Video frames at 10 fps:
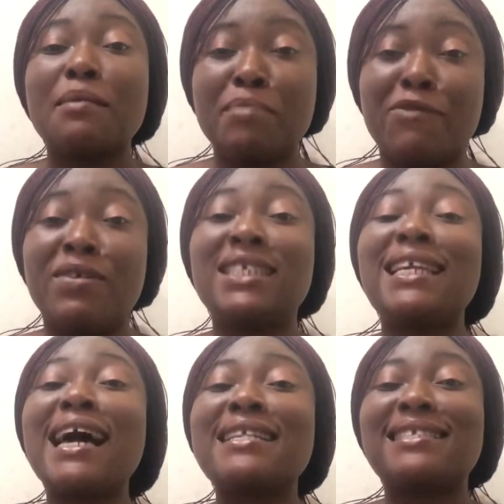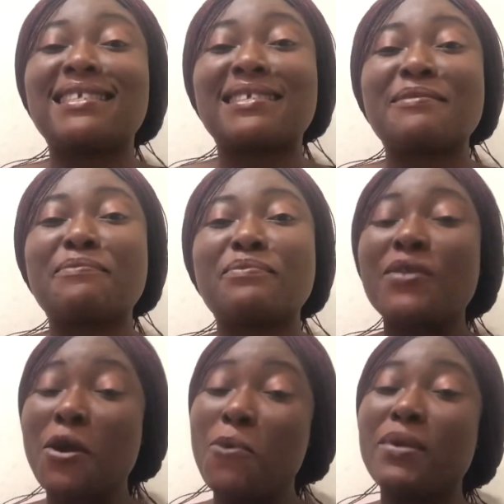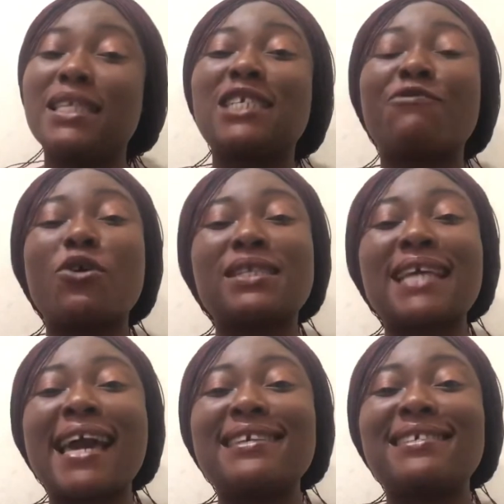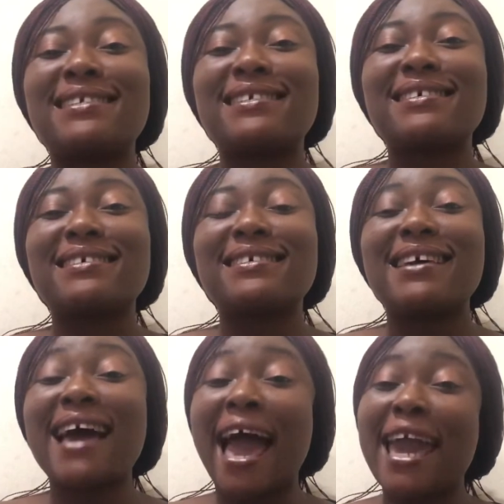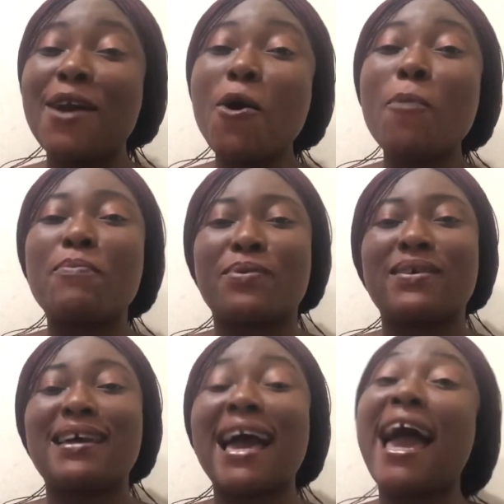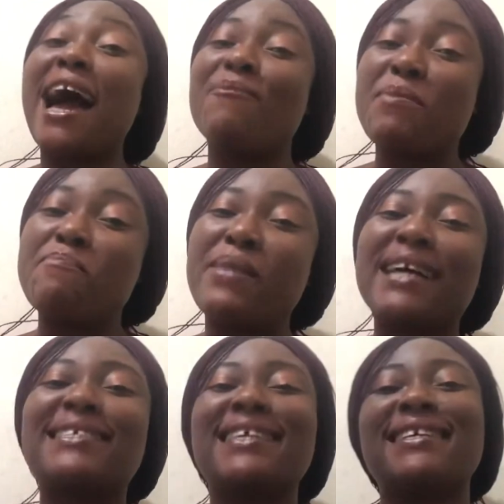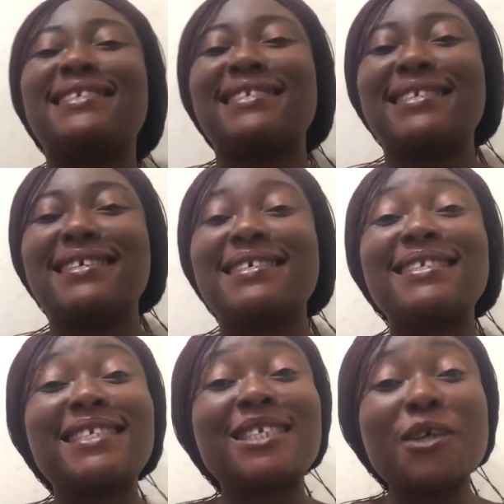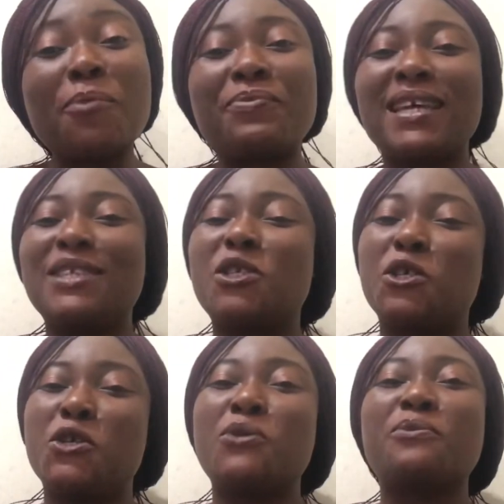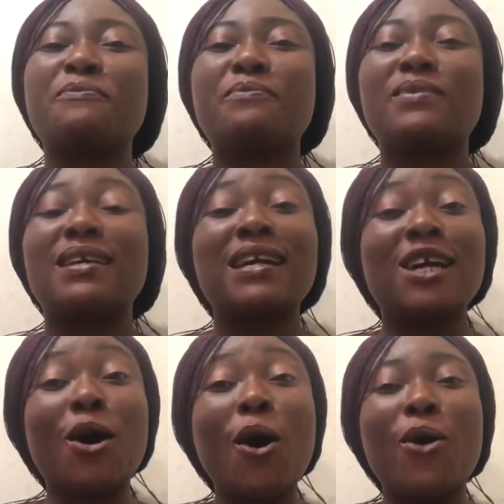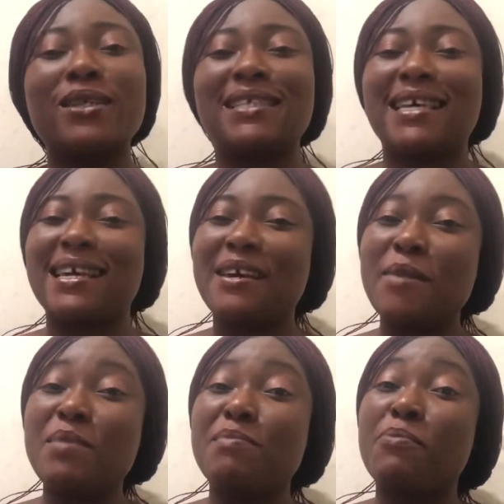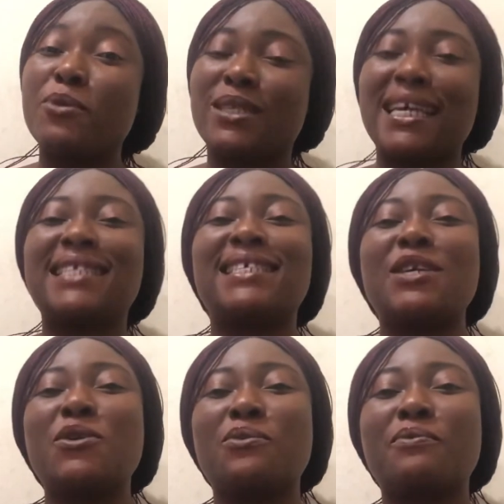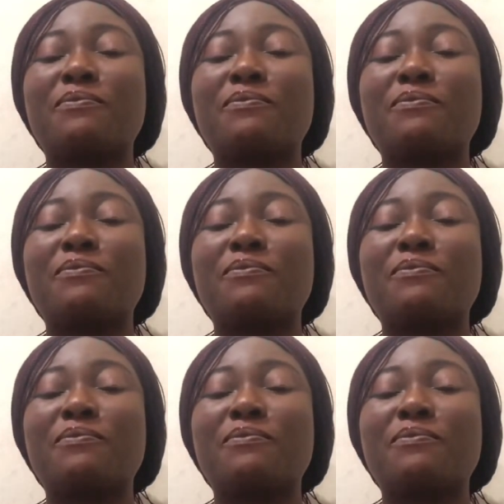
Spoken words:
Be vigilant. With these four signs, I hope I have impacted something to you. God may be protecting you.